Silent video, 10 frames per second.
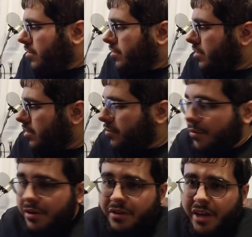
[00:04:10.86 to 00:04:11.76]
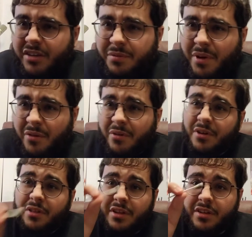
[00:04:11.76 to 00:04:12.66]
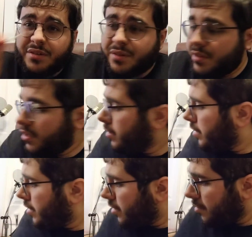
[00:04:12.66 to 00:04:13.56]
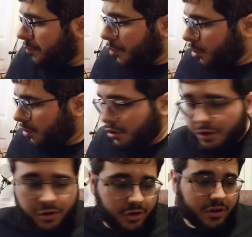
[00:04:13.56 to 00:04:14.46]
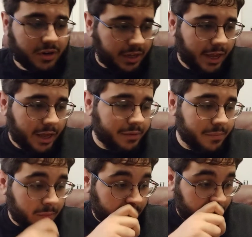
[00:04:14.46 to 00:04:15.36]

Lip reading: so this one, it takes about one of these per game.